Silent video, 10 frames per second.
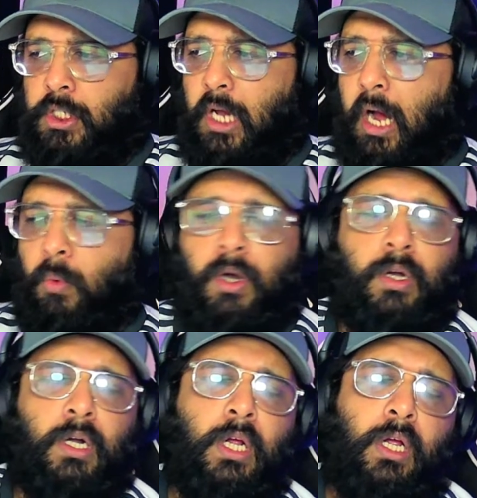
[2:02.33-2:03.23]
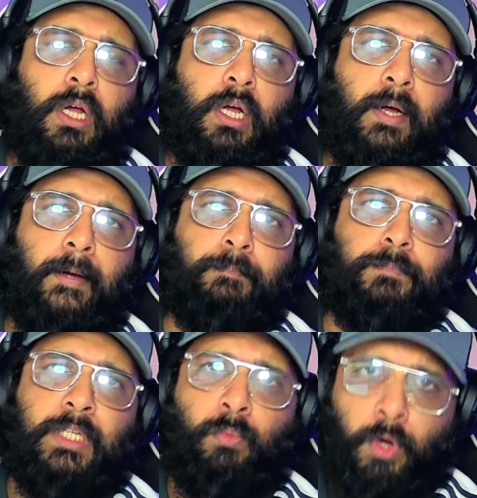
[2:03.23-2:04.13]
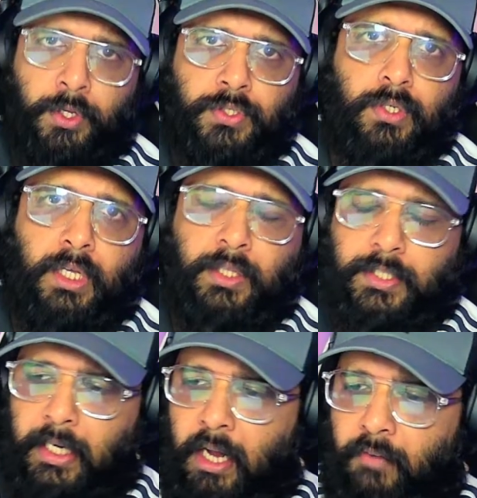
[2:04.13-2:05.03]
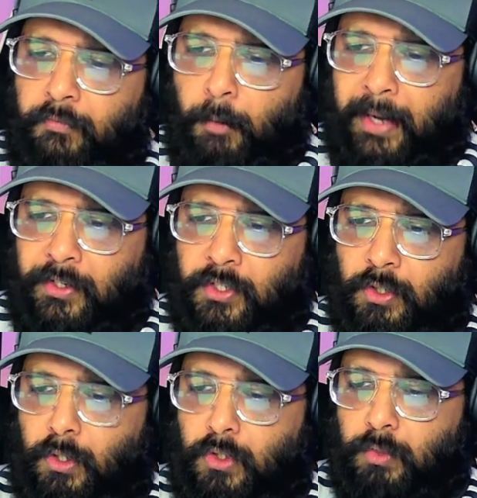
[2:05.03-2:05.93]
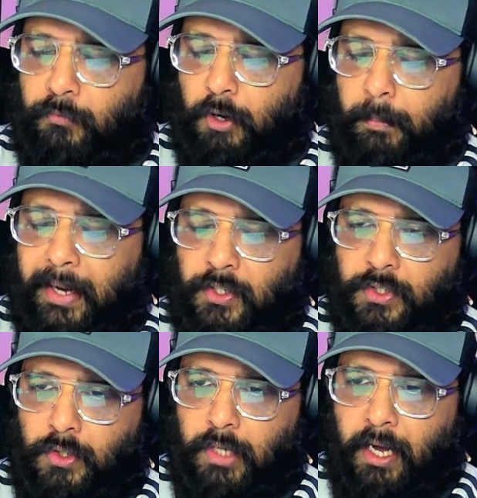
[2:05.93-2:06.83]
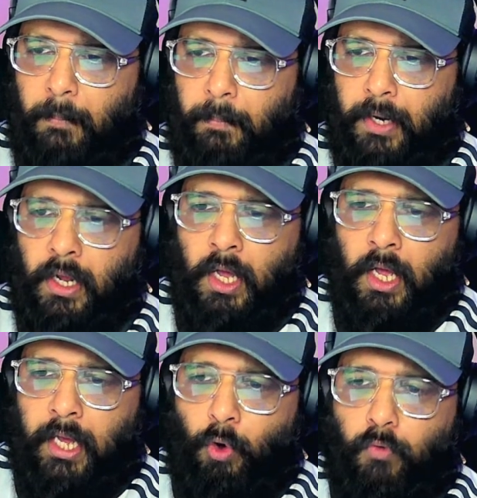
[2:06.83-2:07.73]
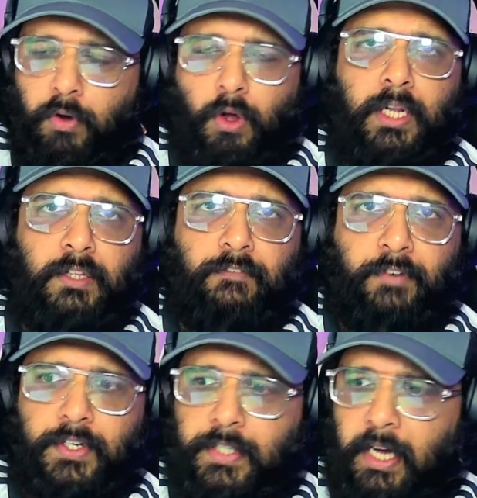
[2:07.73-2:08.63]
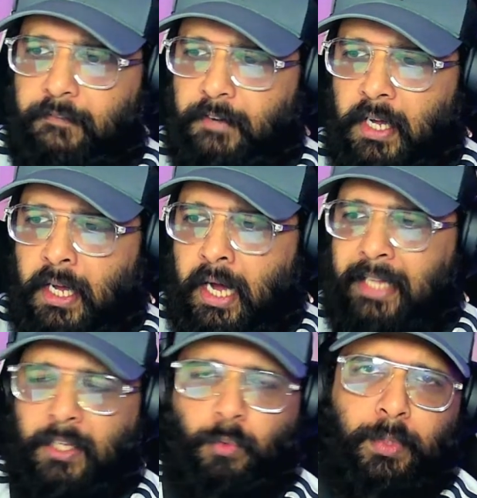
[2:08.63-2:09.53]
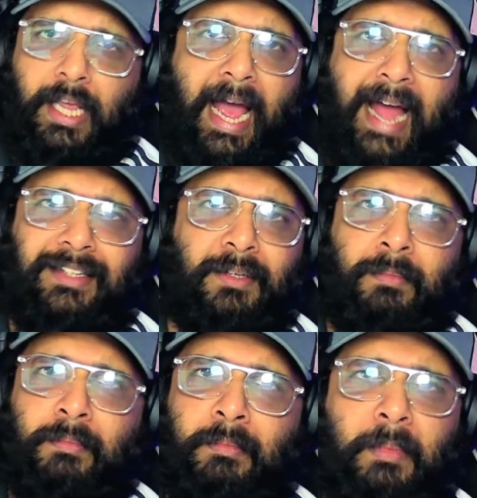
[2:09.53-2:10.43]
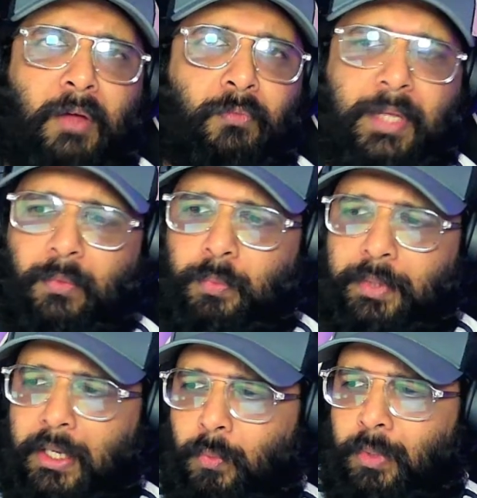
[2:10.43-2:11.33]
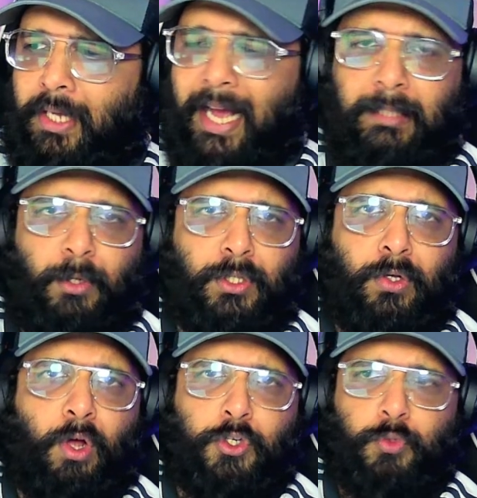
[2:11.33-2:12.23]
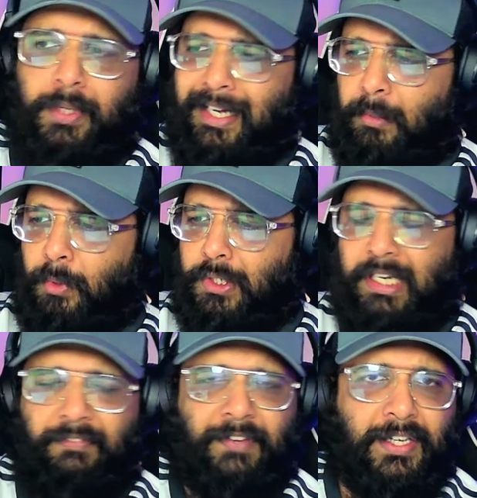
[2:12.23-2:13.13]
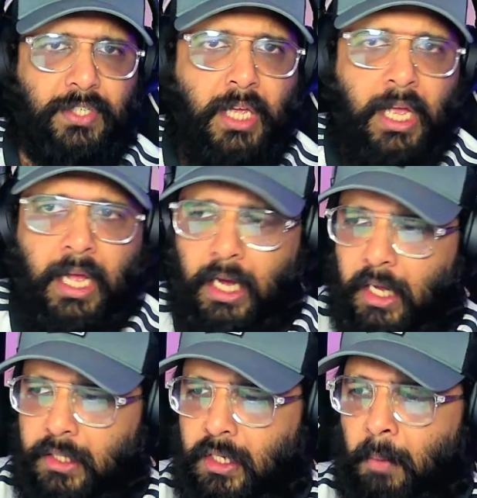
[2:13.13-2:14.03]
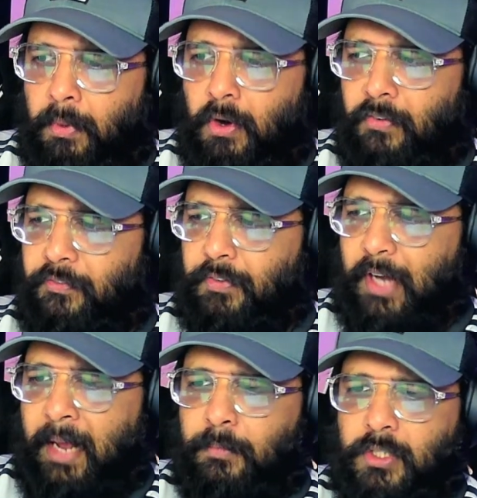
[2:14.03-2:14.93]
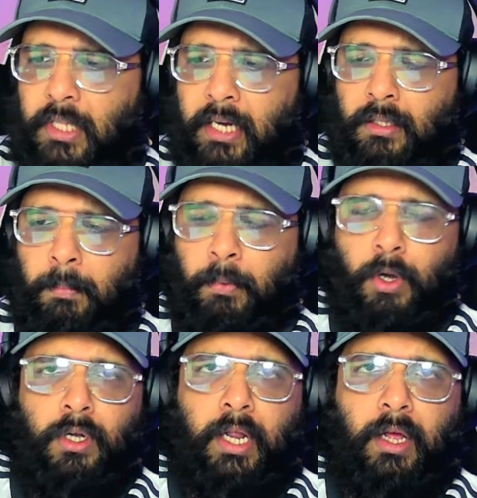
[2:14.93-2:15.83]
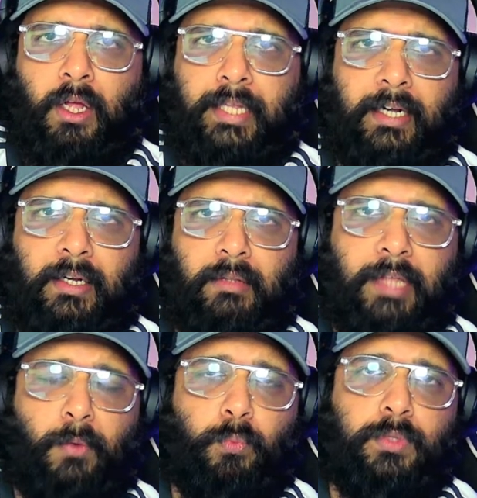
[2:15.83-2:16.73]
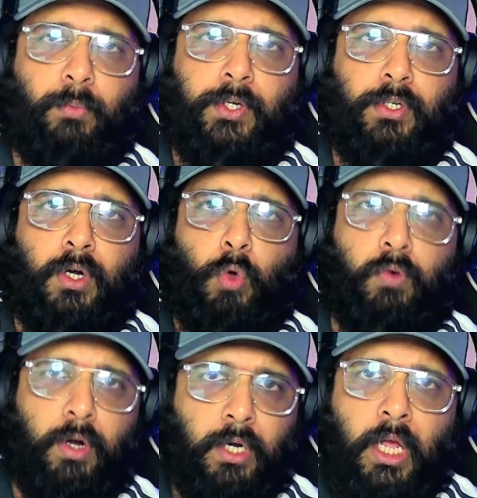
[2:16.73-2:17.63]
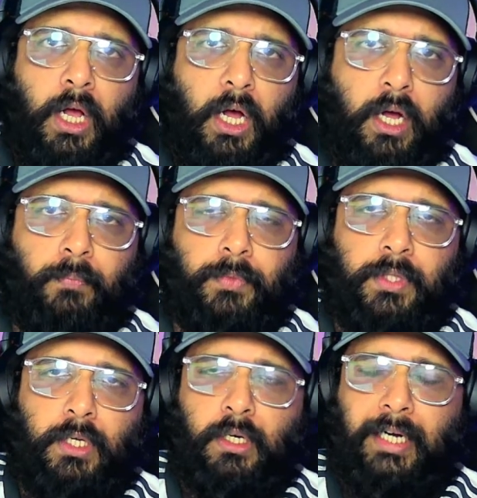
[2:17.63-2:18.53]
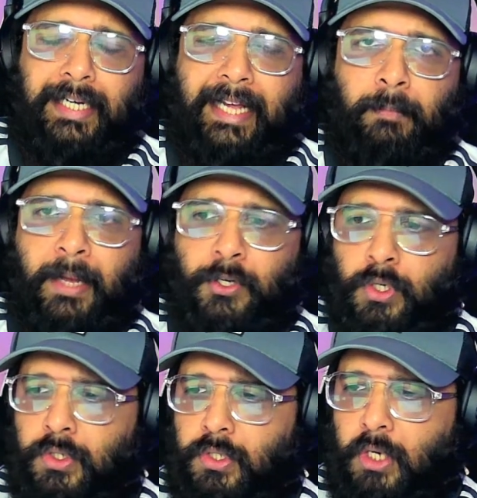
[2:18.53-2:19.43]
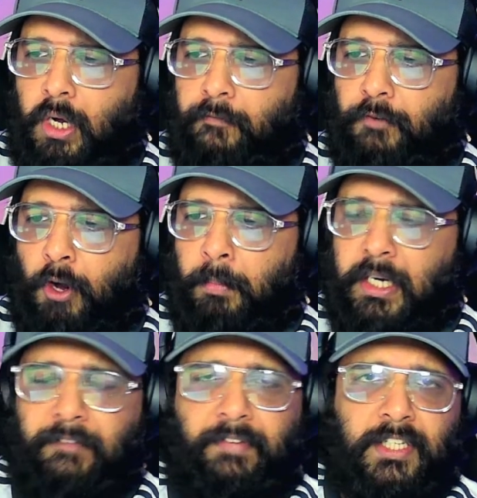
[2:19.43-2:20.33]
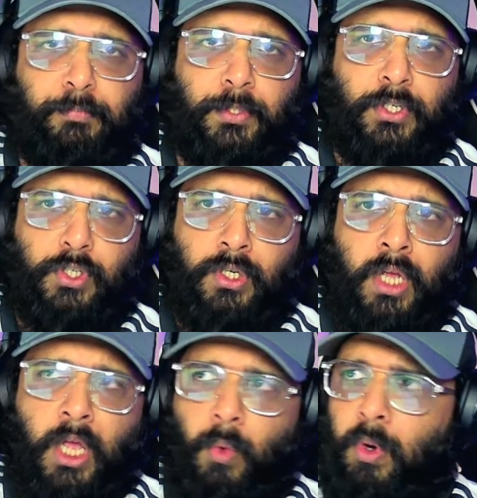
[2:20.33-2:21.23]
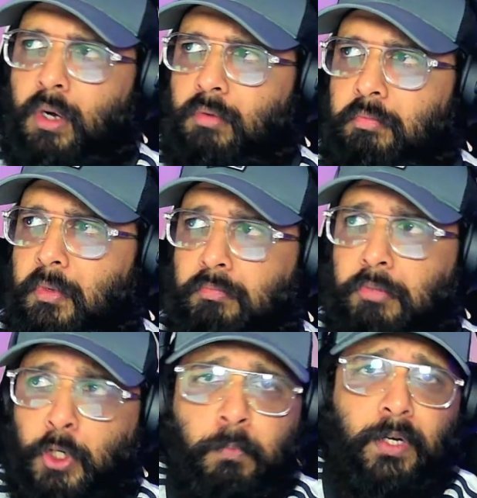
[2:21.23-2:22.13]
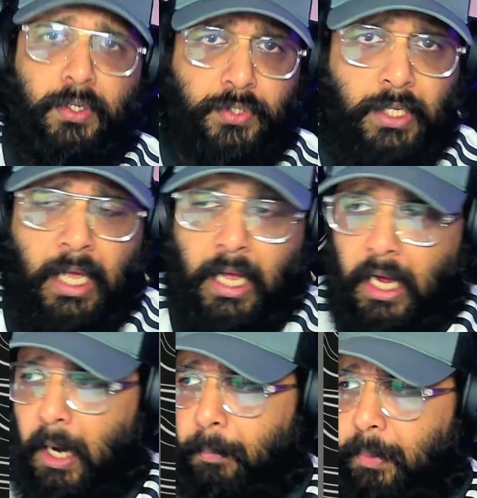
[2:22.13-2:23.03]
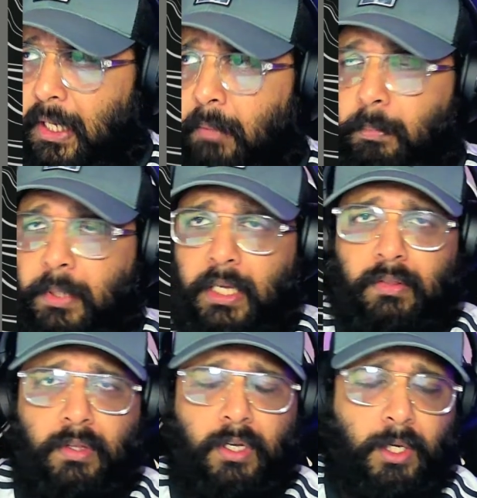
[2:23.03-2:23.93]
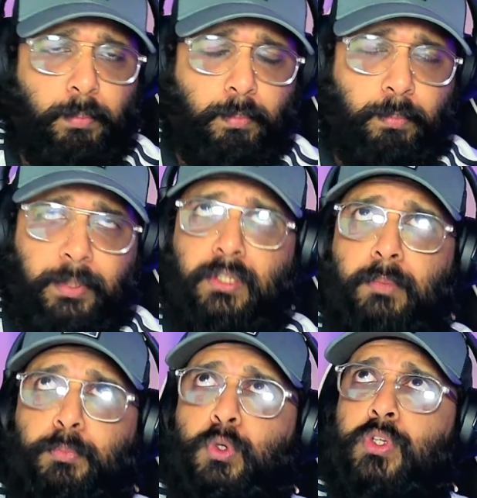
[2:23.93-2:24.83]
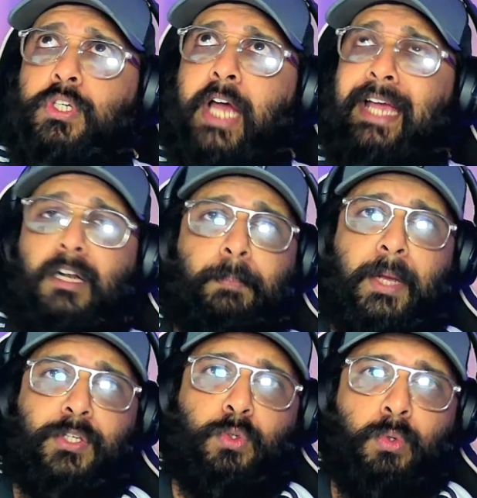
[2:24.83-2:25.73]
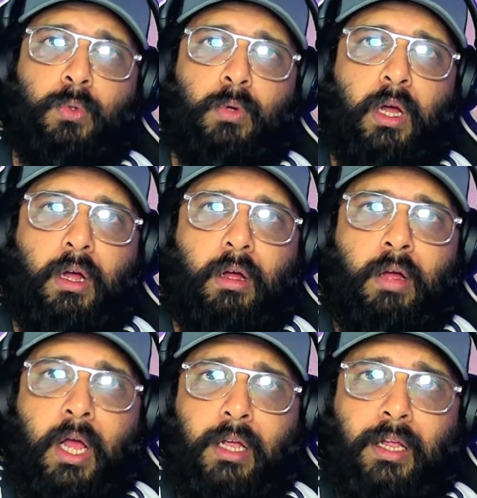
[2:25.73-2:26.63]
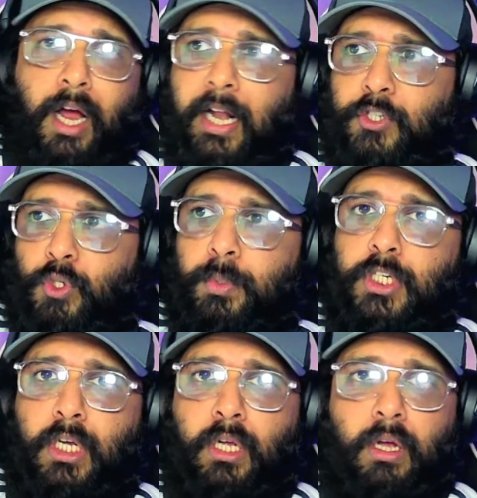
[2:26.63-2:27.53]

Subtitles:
our team was in the second half for Manchester United. But overall in the first half, I think we had them. We had them on the cosh. We had them on the defense. The number of times that the ball that we turned over the attacking measures from a defensive position were numerous. Be the Bruno's diagonal pass to Garnacho, which he